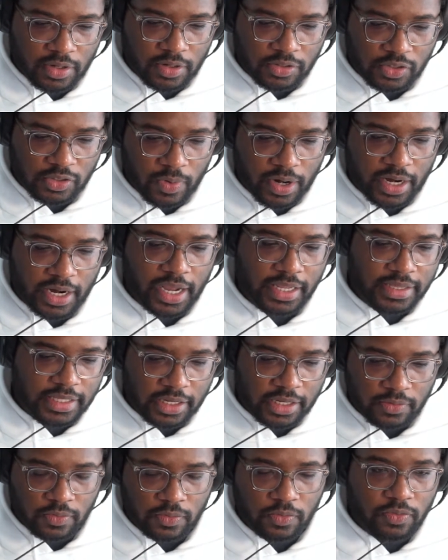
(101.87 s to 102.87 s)
So when I got
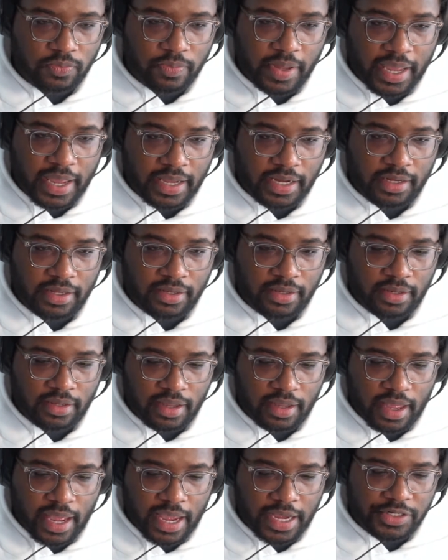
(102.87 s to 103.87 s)
that Google back,
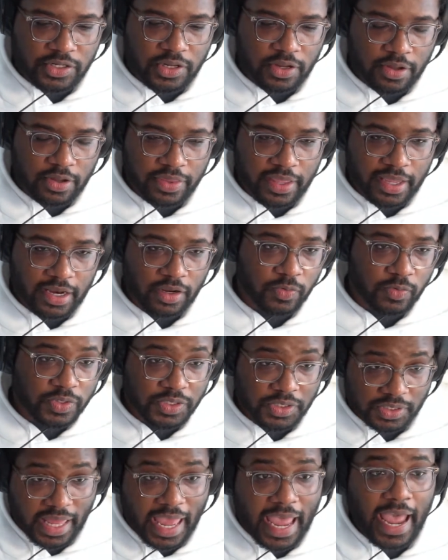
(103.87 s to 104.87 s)
I saw that it
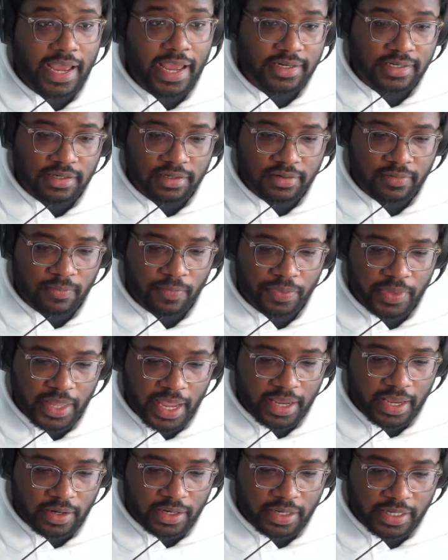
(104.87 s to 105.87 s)
was that
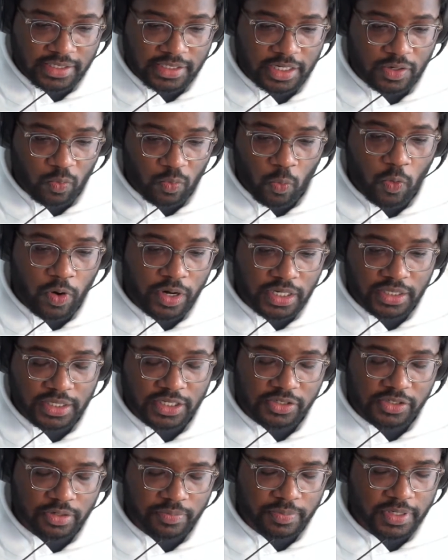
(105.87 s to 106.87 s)
that it said warning
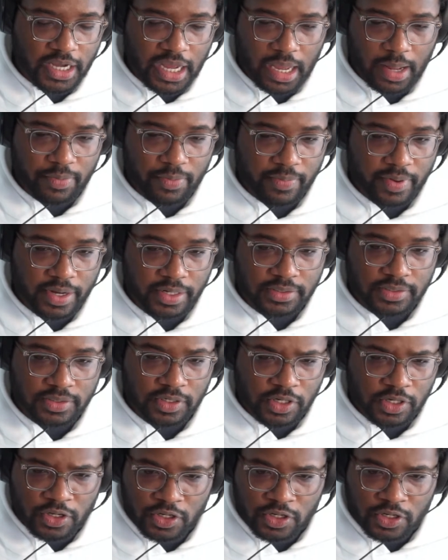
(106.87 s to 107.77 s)
this could be compromised.